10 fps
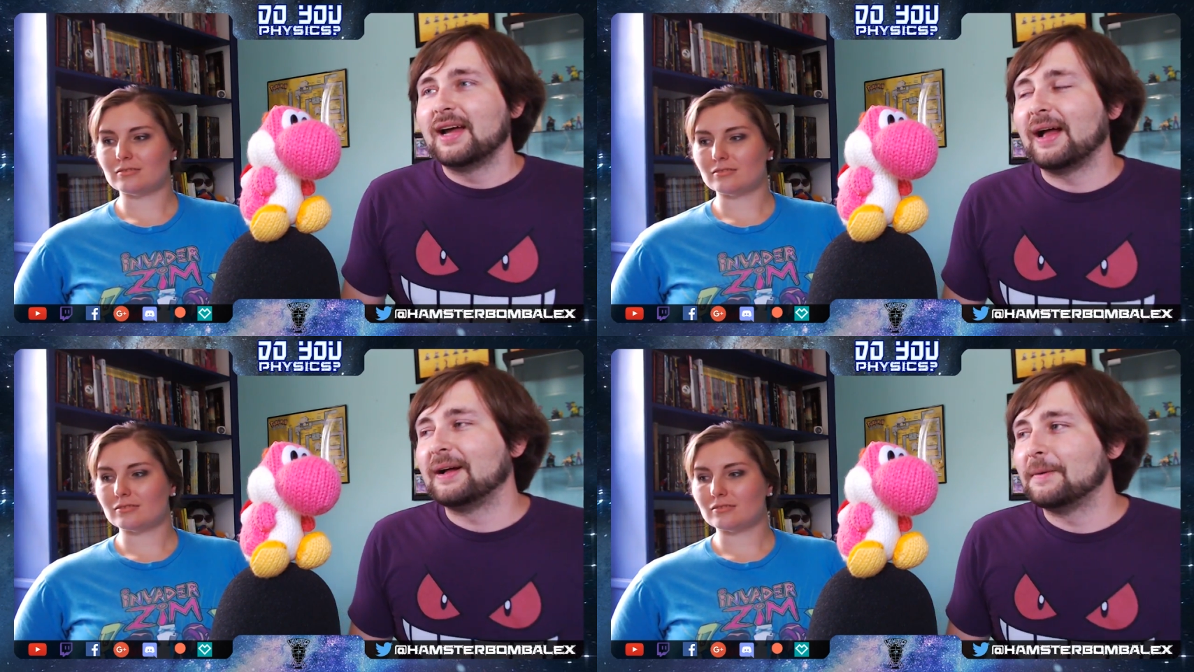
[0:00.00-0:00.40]

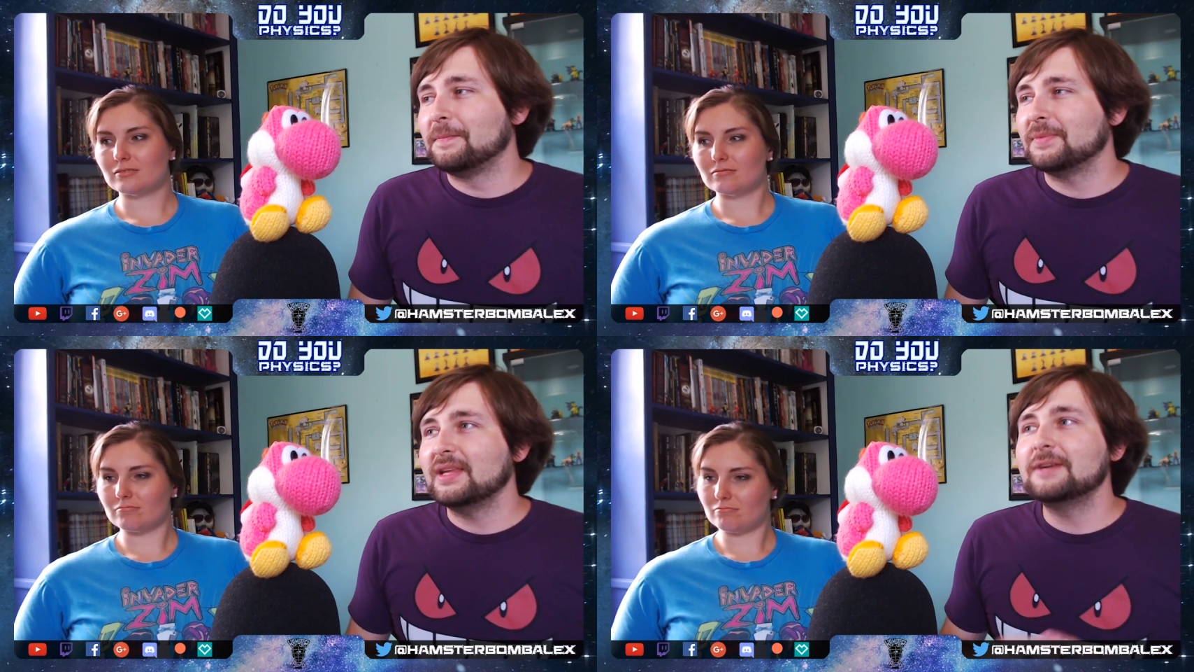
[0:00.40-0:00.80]
Speaker 1: Um,
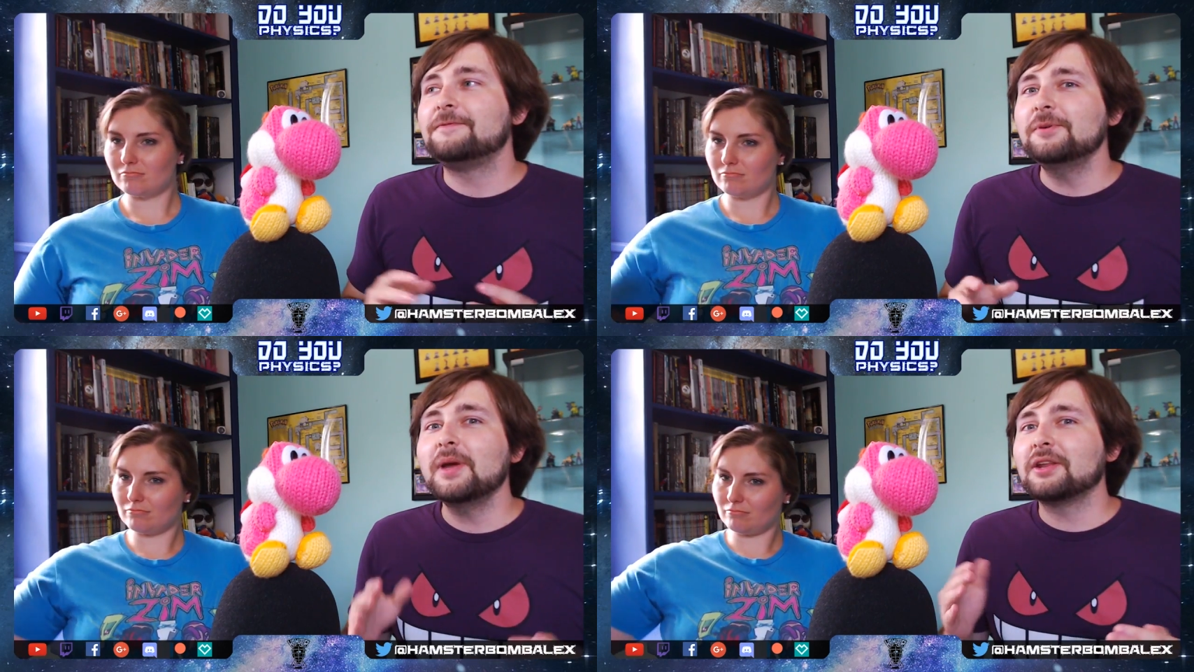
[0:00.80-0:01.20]
if
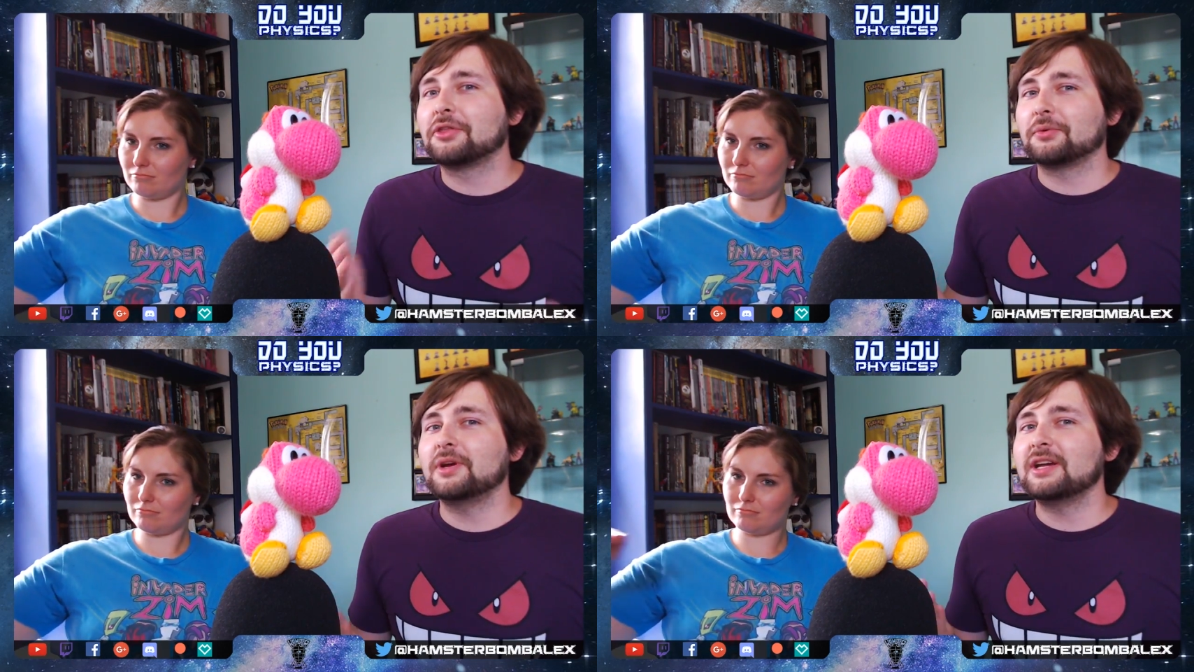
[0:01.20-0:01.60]
you made a
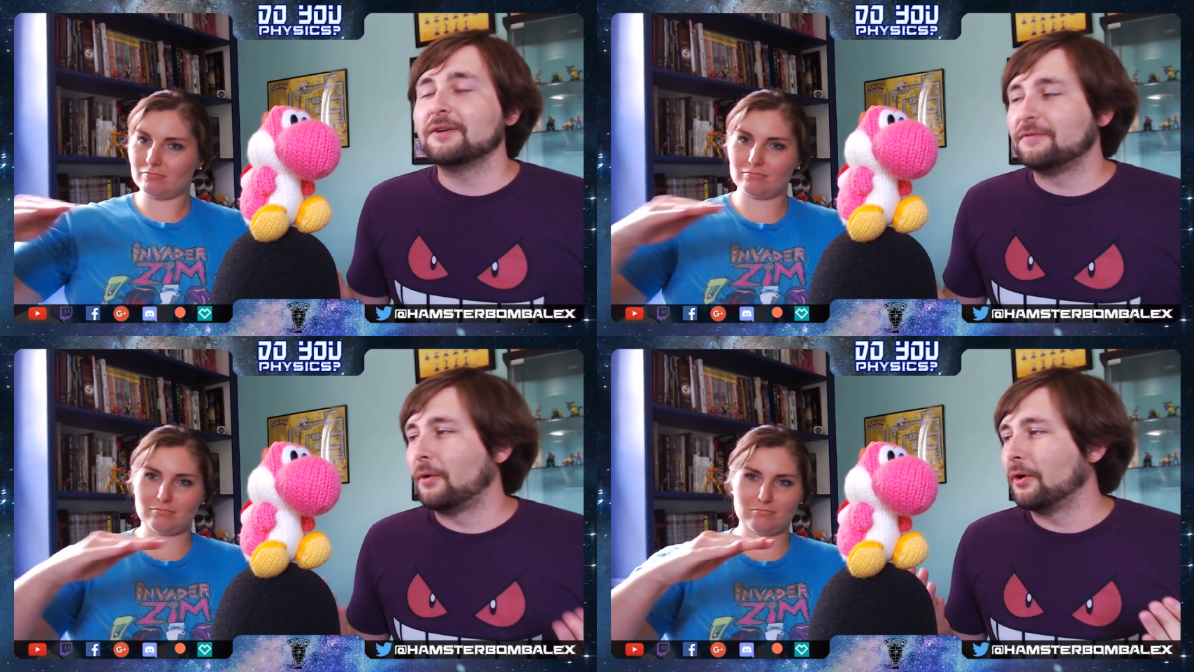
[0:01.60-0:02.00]
three to
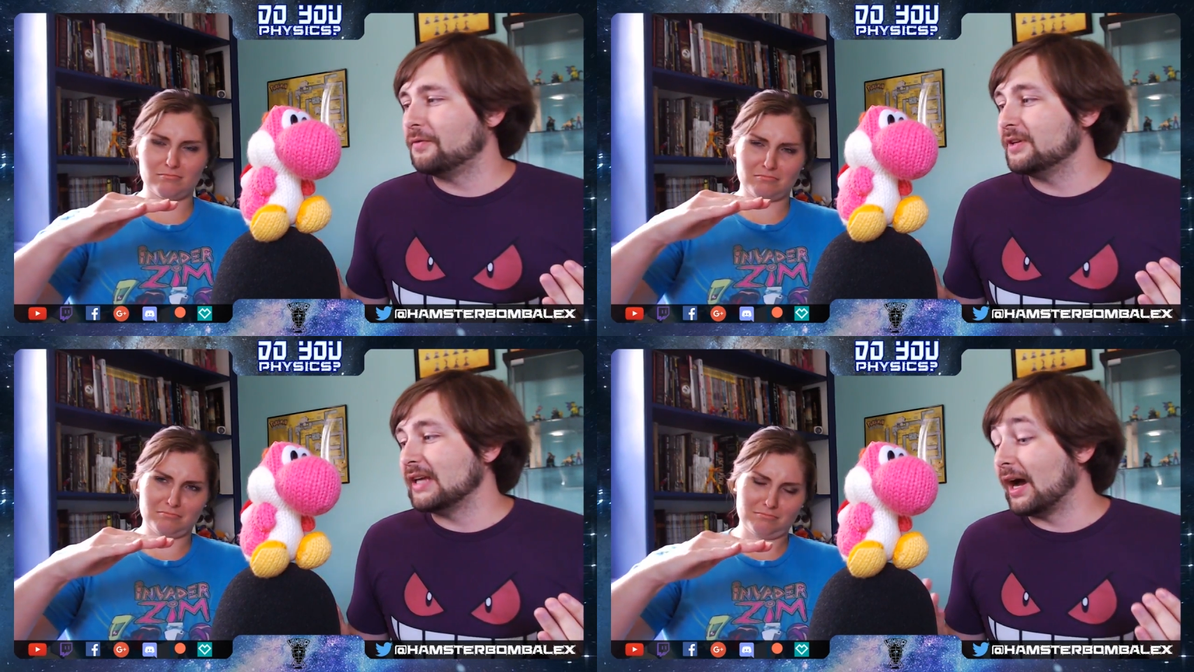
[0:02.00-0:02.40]
four,
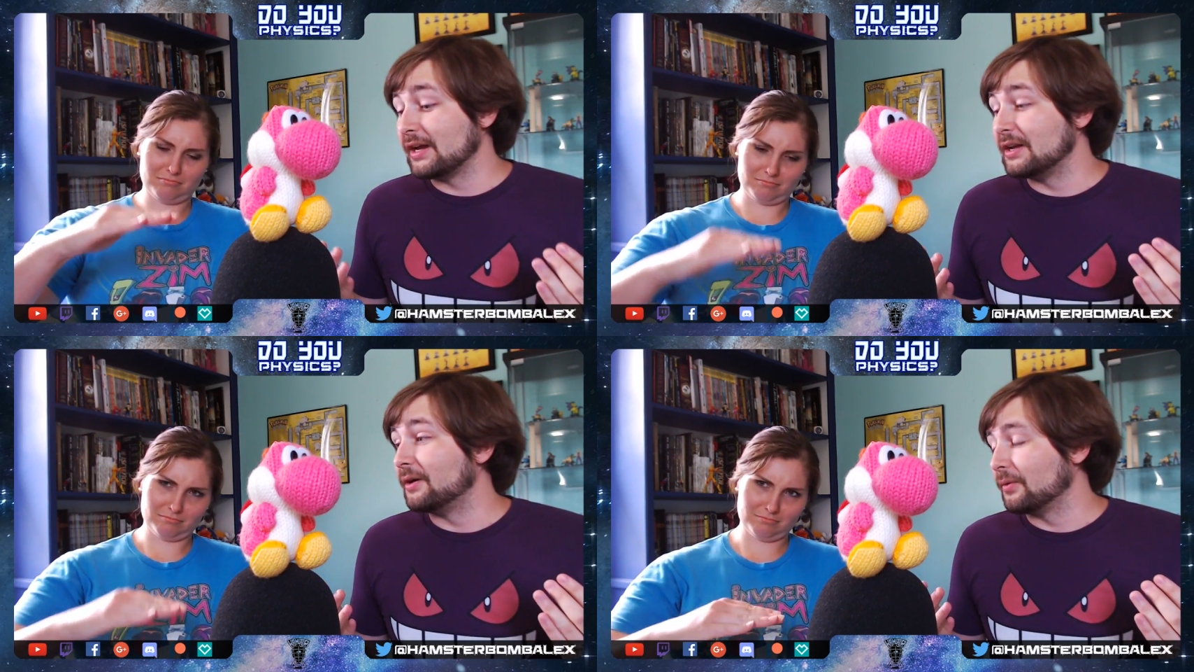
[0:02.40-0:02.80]
yeah, I
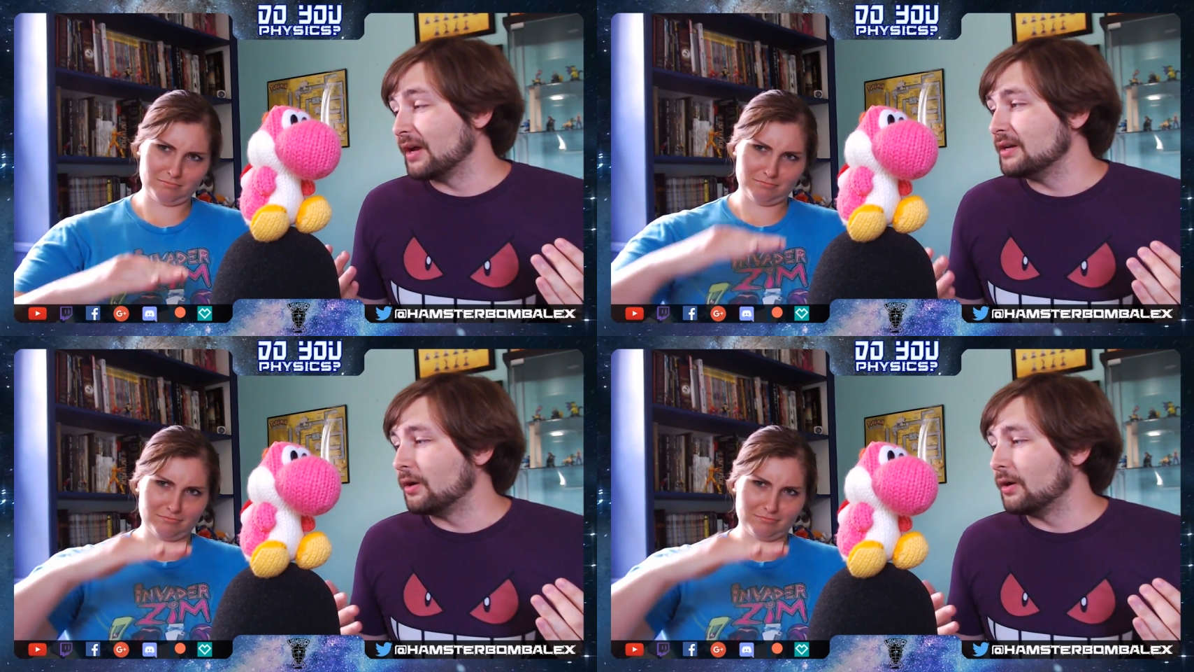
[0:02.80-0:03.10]
know, right?